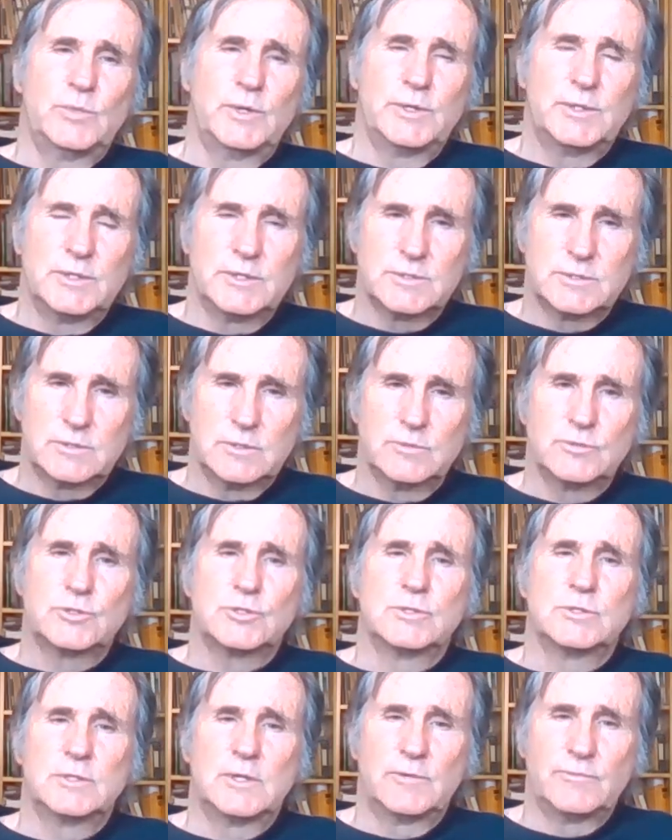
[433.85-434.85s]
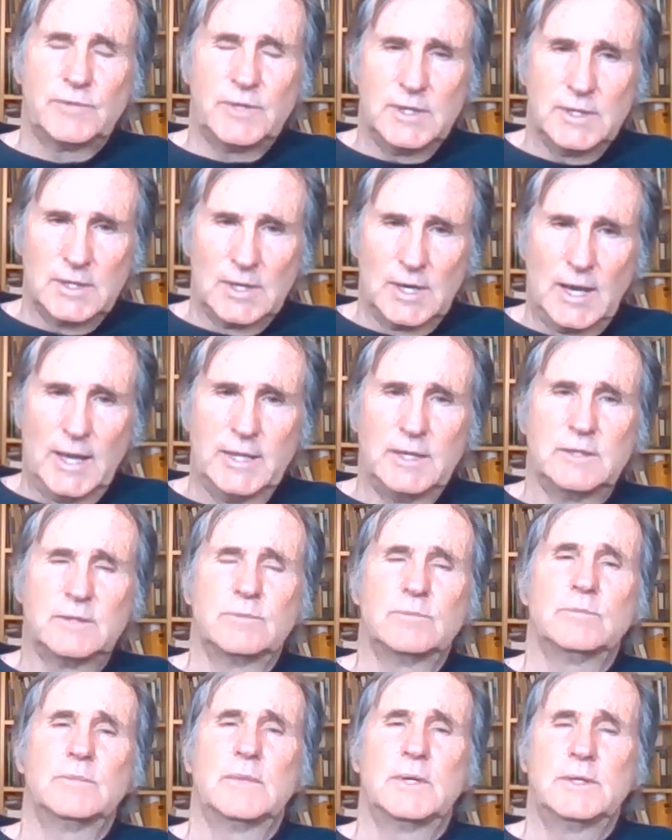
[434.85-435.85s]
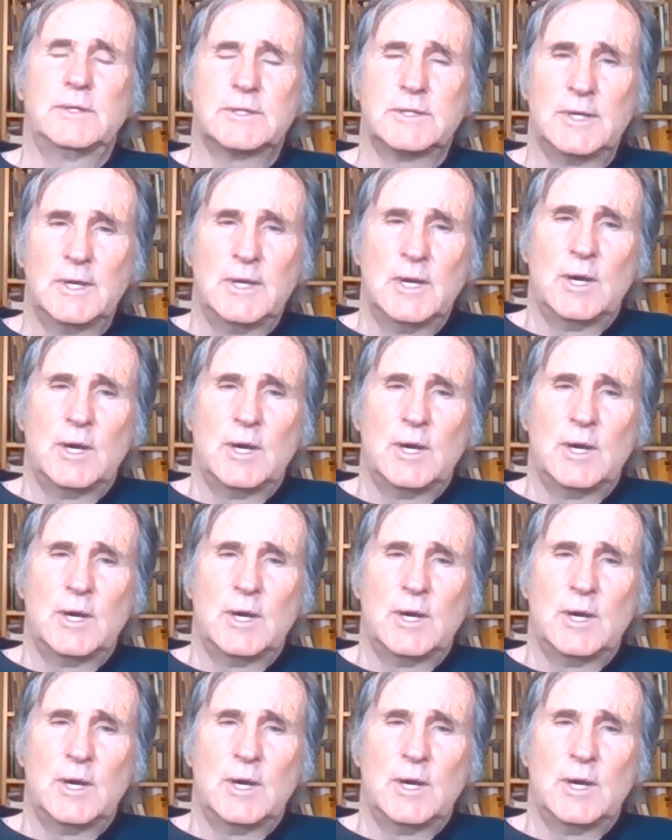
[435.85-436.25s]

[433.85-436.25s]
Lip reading: with its notion of the Enlightenment,